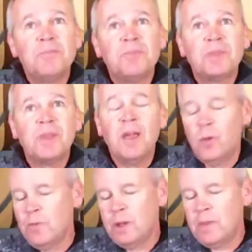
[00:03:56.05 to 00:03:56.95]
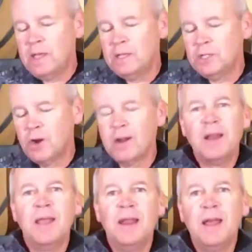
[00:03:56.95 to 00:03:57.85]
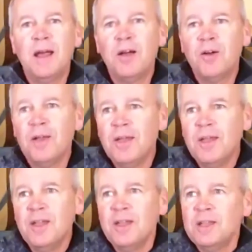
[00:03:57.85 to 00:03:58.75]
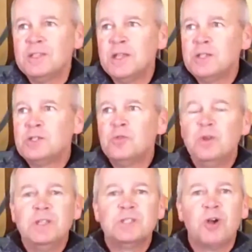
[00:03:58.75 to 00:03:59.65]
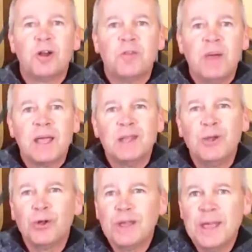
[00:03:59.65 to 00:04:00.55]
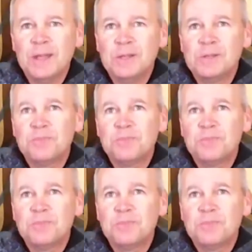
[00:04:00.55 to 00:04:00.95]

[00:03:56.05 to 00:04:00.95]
and we've been making Chardonnay now since we started back early 80s.